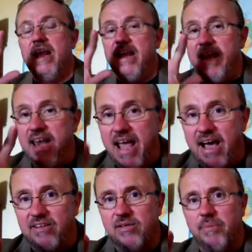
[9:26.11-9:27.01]

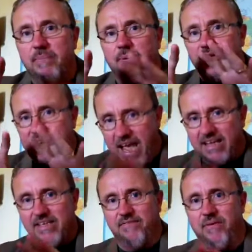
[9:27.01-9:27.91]
Now, to be
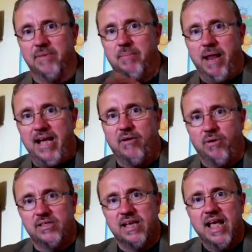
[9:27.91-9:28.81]
protected from the black
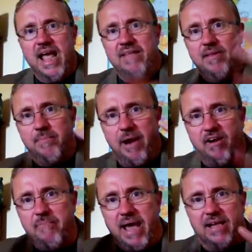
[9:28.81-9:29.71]
horse and the pair
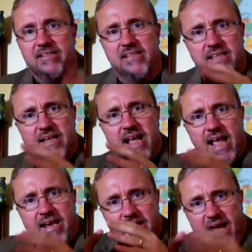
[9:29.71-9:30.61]
balances, and,
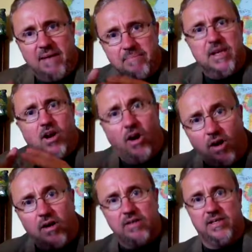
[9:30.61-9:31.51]
and not be
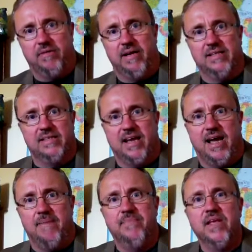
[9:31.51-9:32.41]
hurt during this
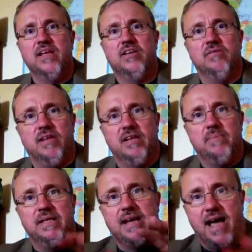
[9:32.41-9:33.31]
time, you need to
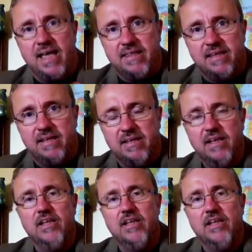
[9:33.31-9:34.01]
be tithing.